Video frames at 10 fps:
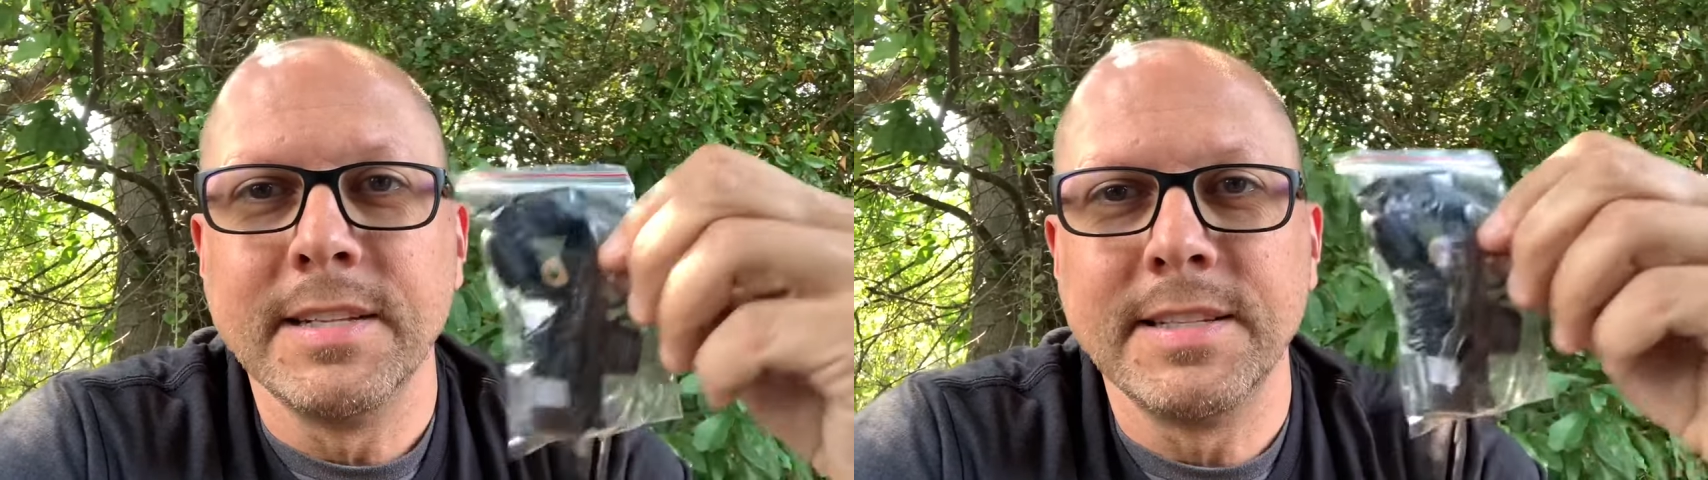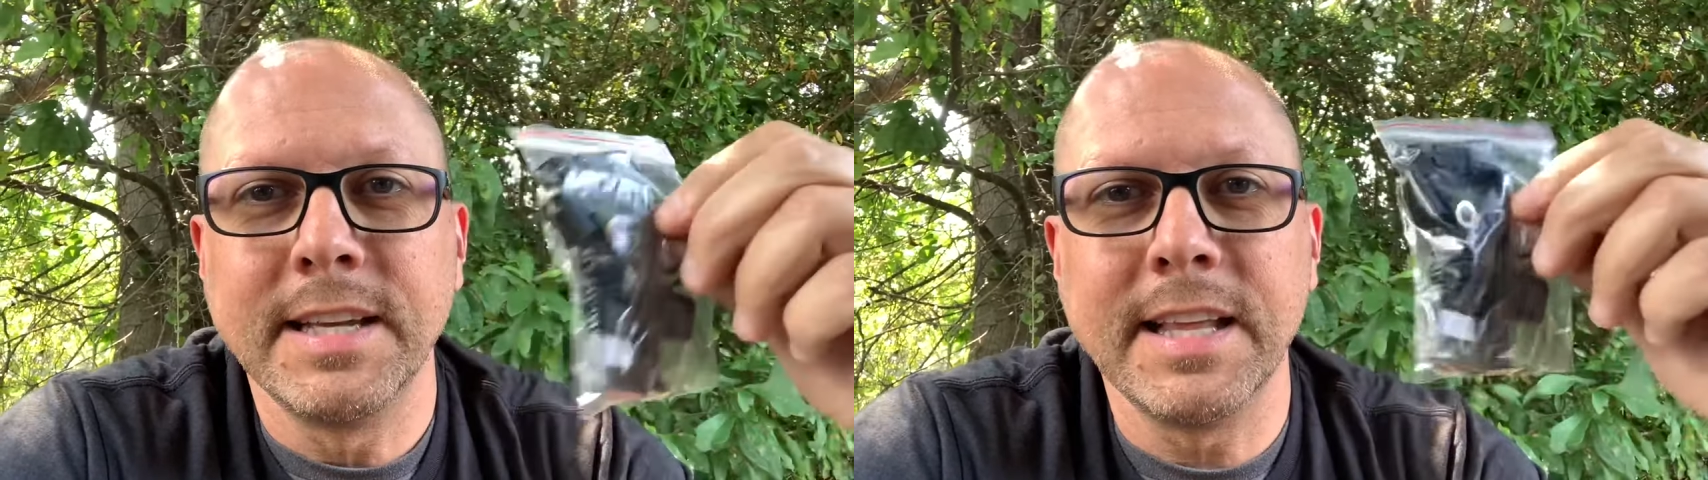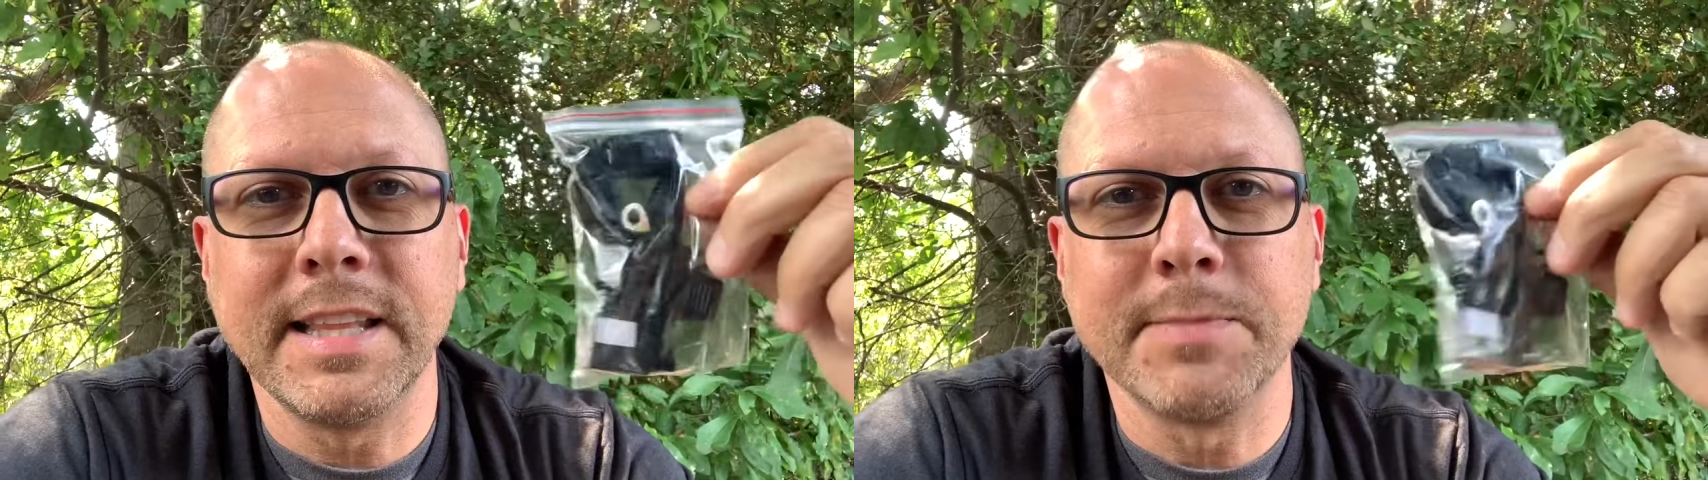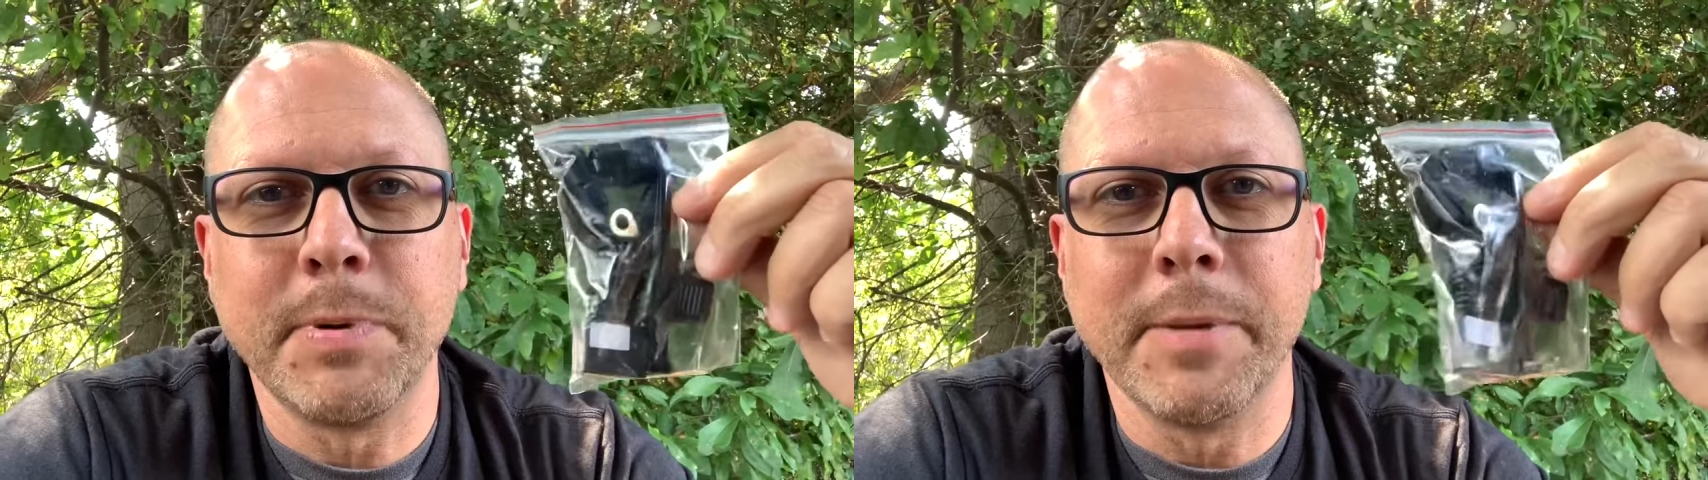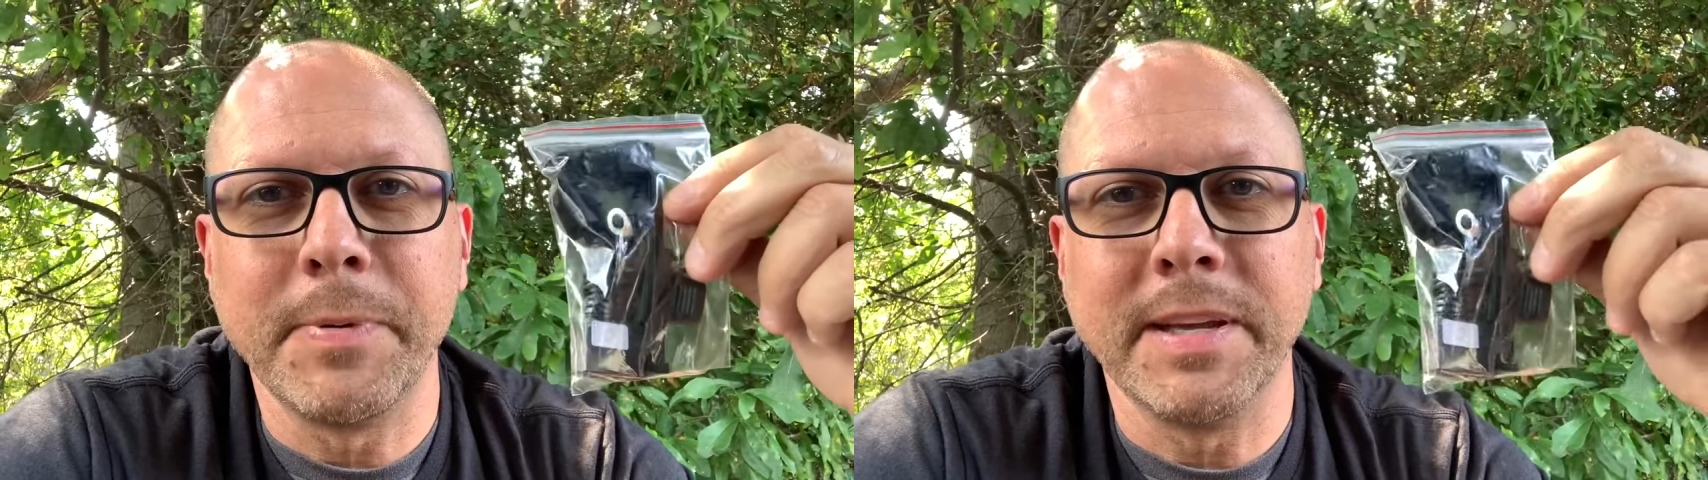to get this
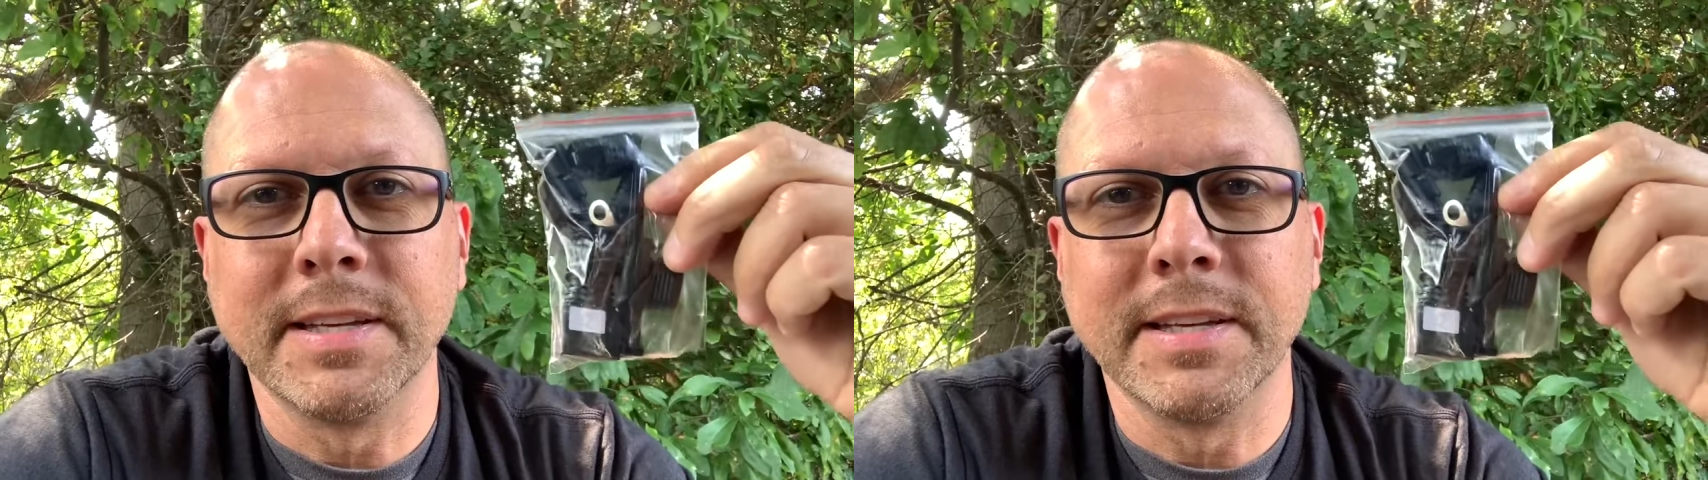puppy.